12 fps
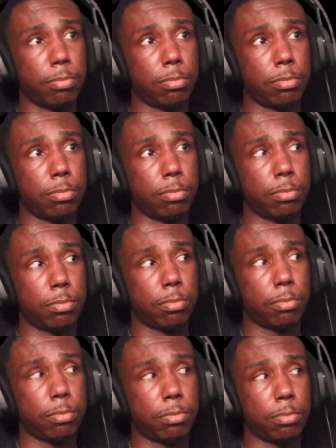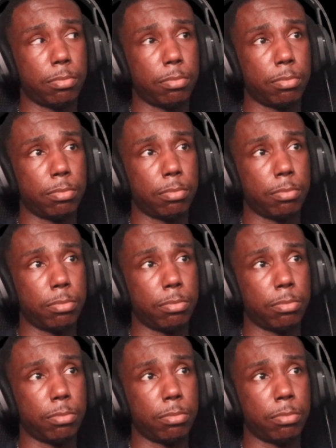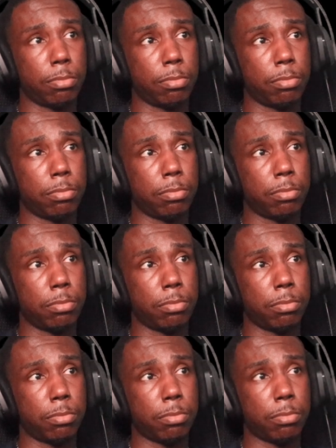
No one is speaking in this clip.